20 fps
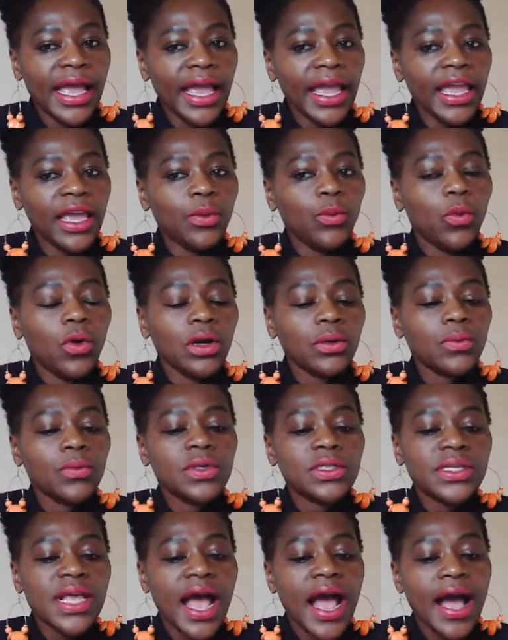And what
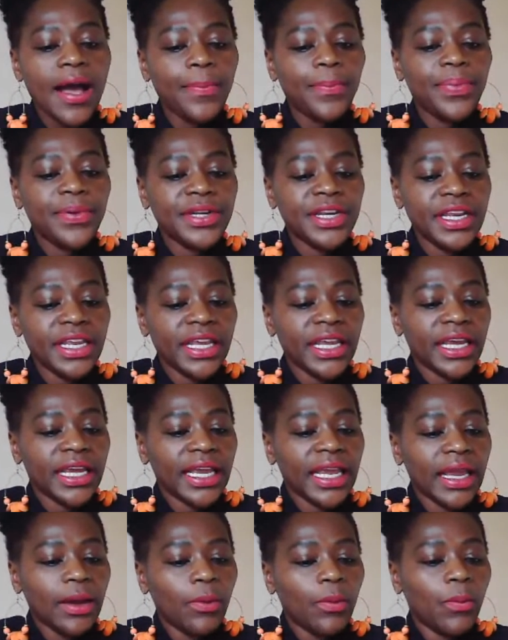was
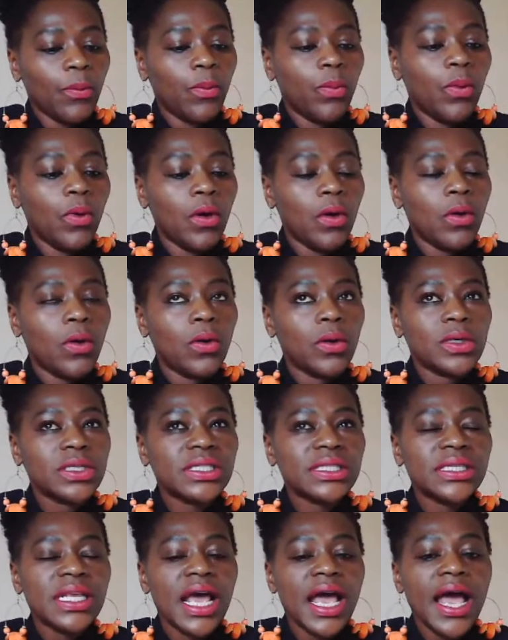happening
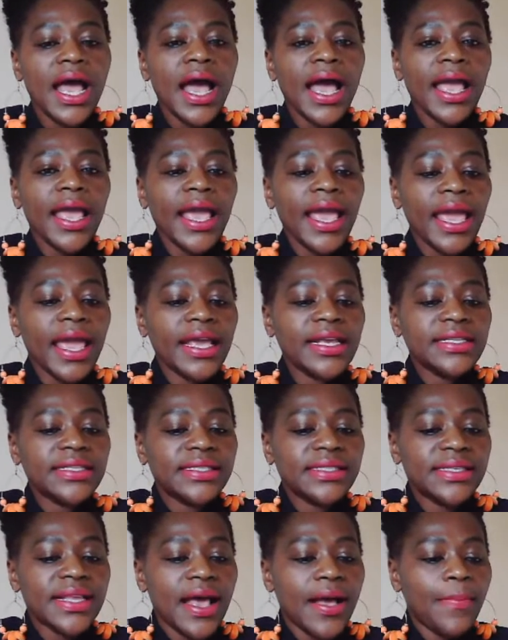was,
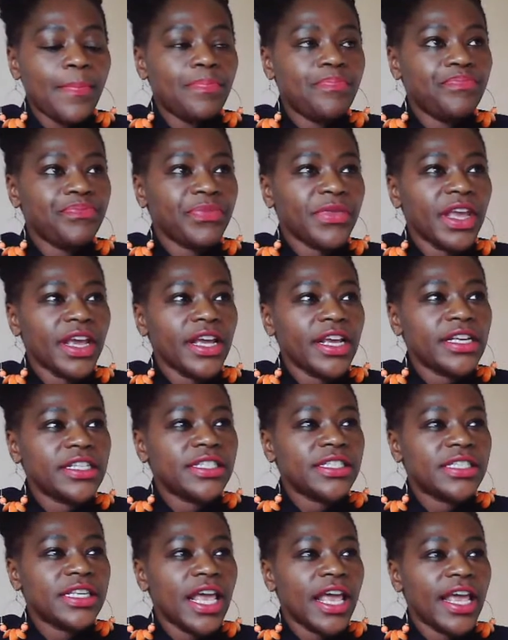as
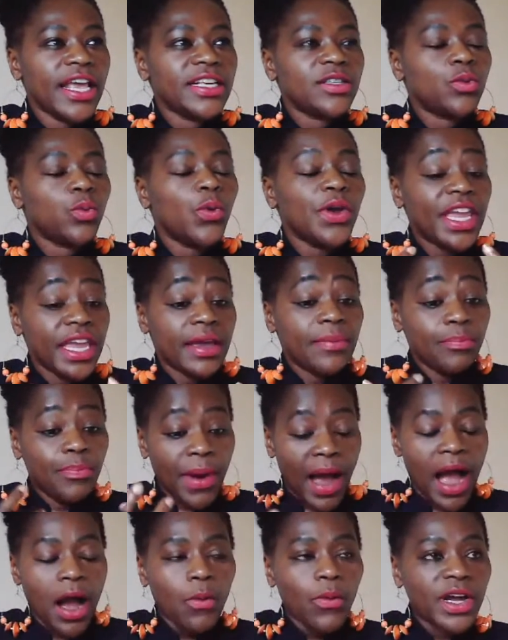we
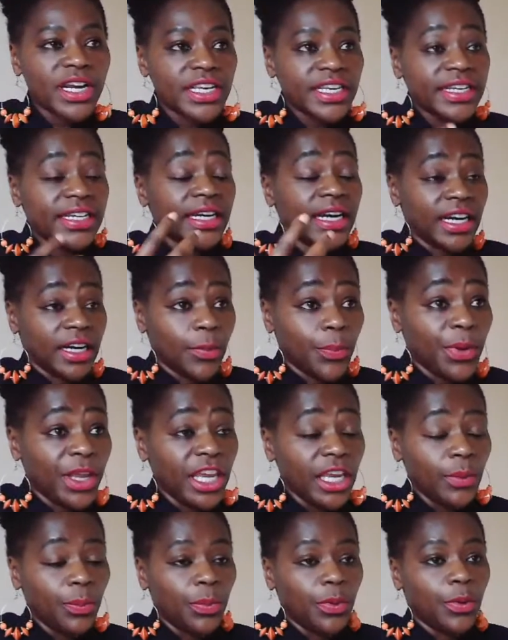empowered young
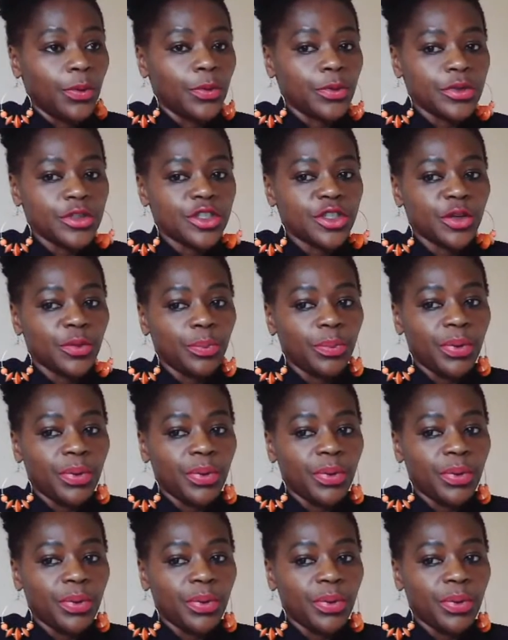people to